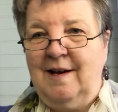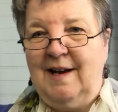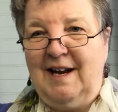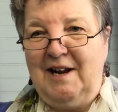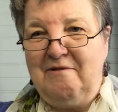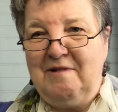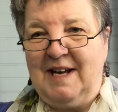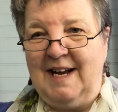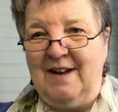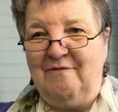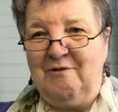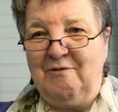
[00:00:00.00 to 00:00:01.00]
Hello again
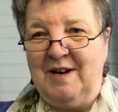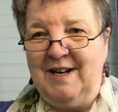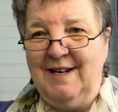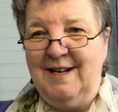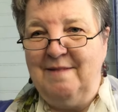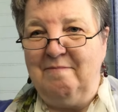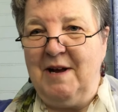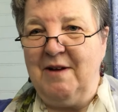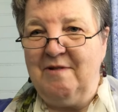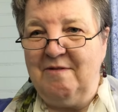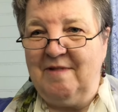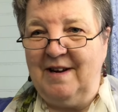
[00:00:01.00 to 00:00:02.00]
everyone,
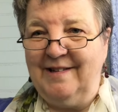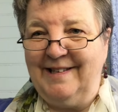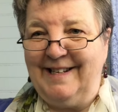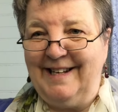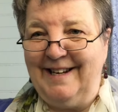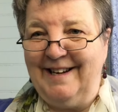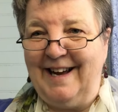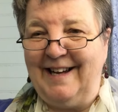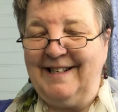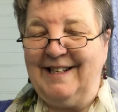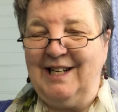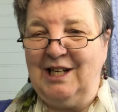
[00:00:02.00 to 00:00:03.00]
Mary Rose here
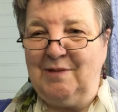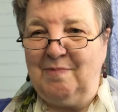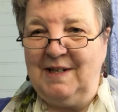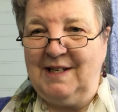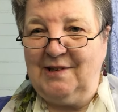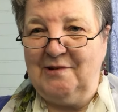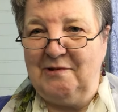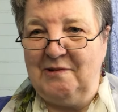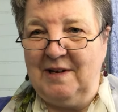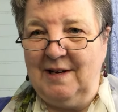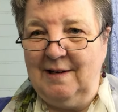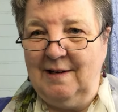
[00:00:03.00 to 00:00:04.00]
at Stitch Bliss
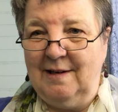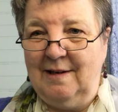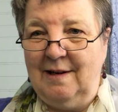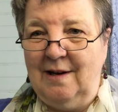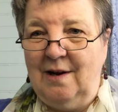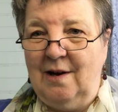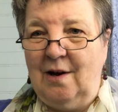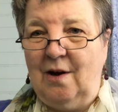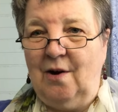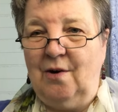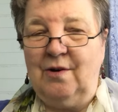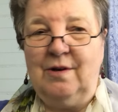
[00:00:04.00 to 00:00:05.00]
Corner
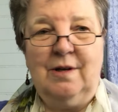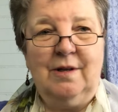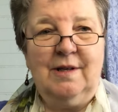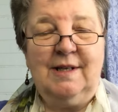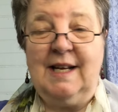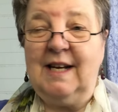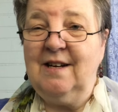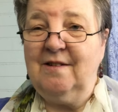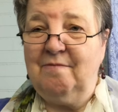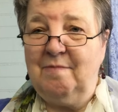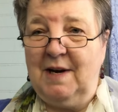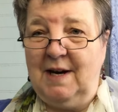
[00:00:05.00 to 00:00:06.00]
on the 2nd
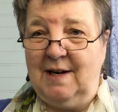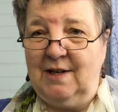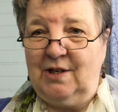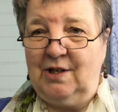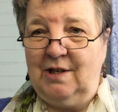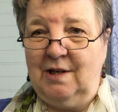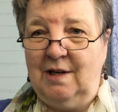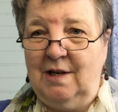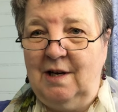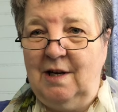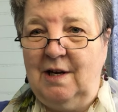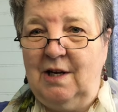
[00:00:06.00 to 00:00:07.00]
of March
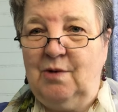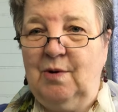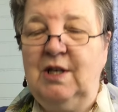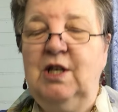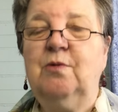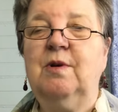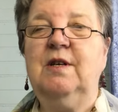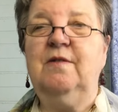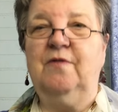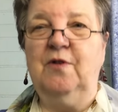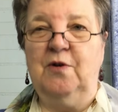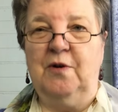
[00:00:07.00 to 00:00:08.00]

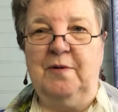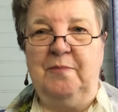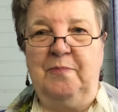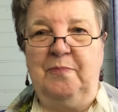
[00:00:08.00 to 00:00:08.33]
2024